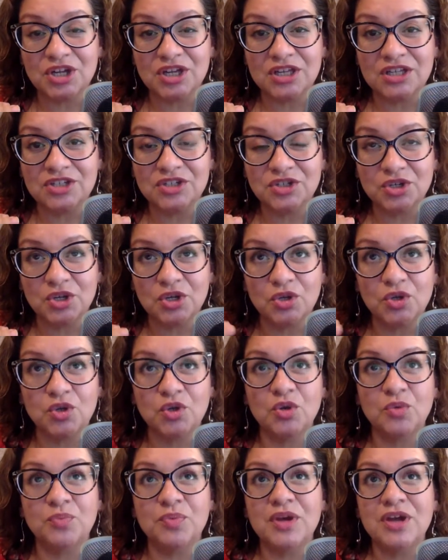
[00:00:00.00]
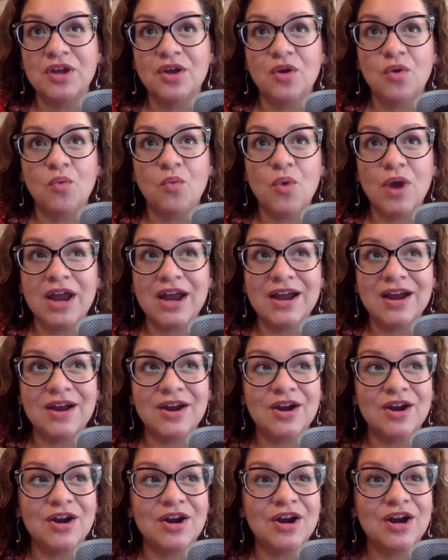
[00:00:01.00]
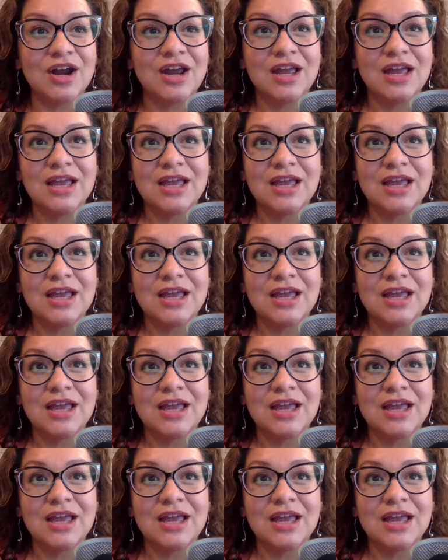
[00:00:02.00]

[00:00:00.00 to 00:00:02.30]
in your coop where